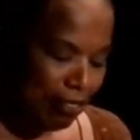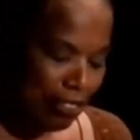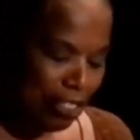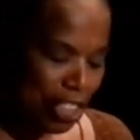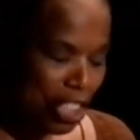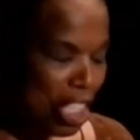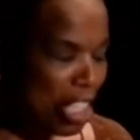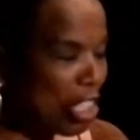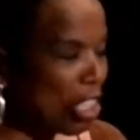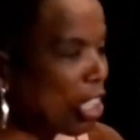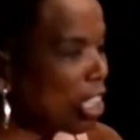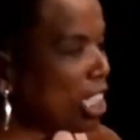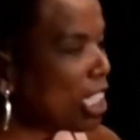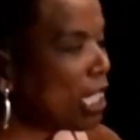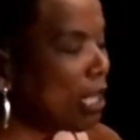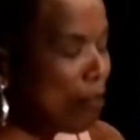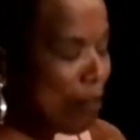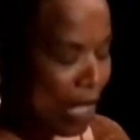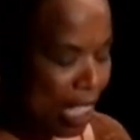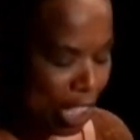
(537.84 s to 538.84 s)
She looked
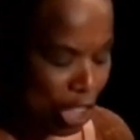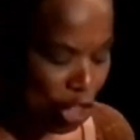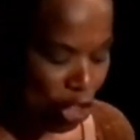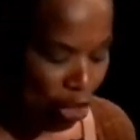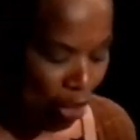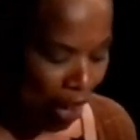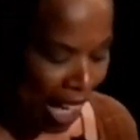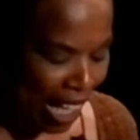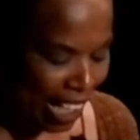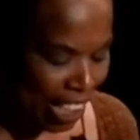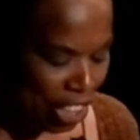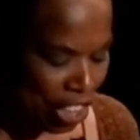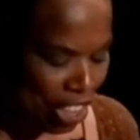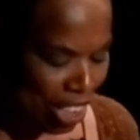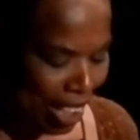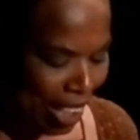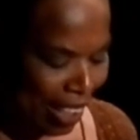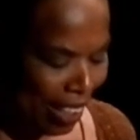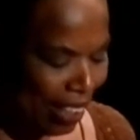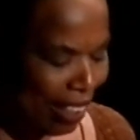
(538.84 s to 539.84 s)
at me
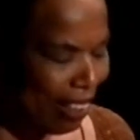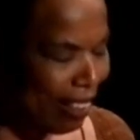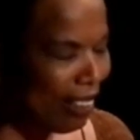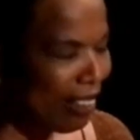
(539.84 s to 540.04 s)
strangely.